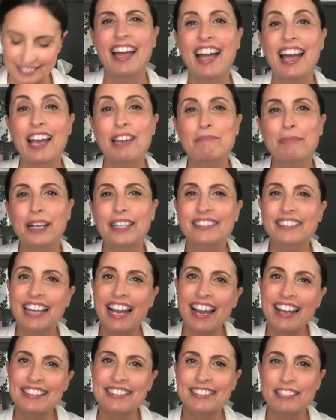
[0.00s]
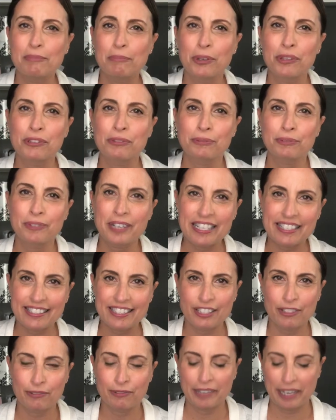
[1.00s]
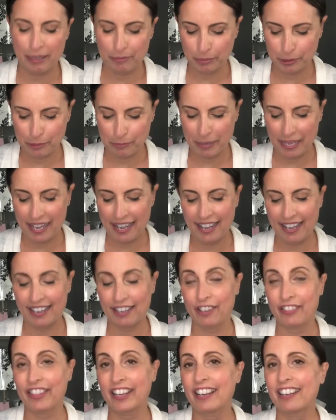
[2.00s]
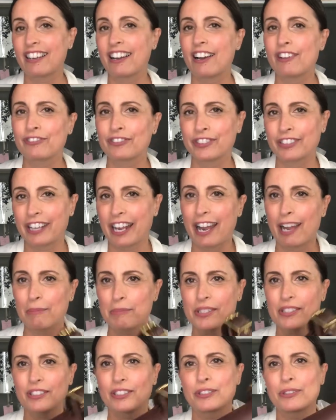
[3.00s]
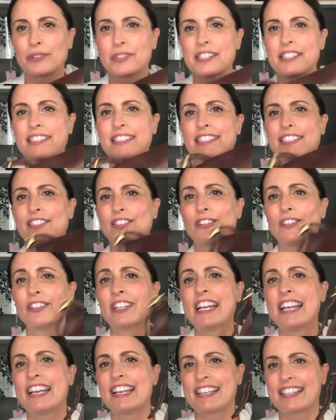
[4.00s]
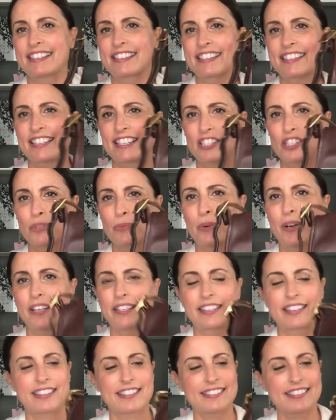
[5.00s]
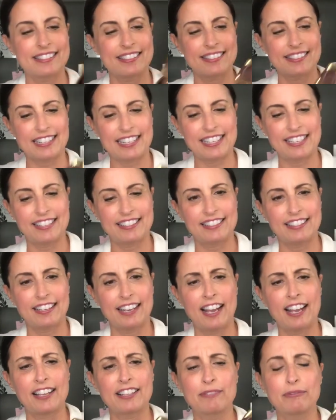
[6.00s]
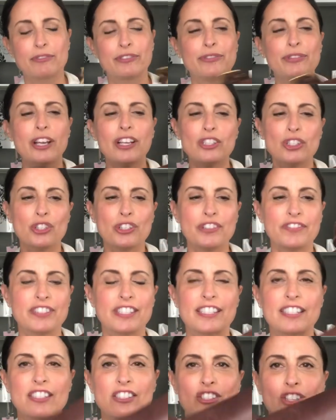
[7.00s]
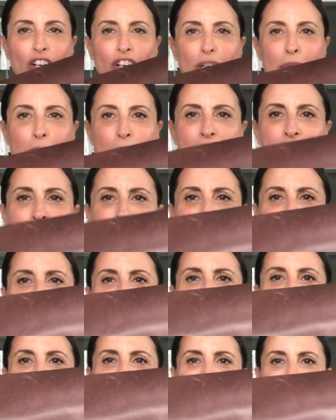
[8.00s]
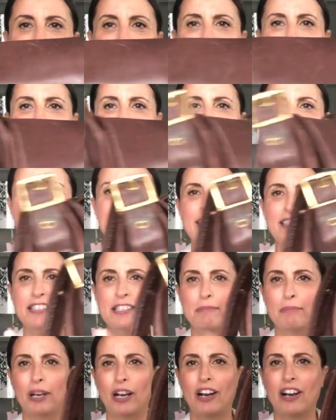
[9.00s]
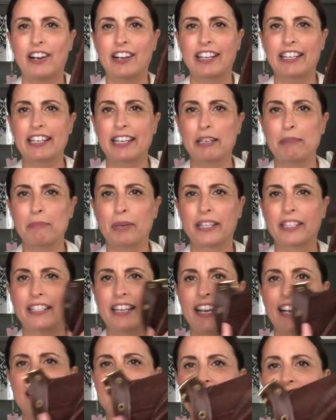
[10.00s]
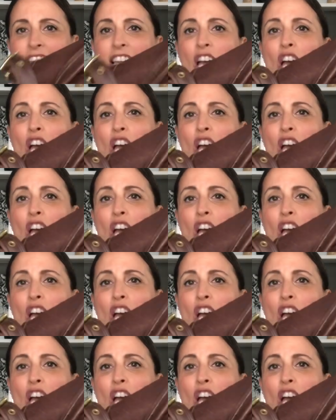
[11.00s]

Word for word: And my last and most recent Rambler bag that I got for an absolute steal is this one. This is in, I'm not sure if this is dark brown or mahogany. I think it's mahogany, but it has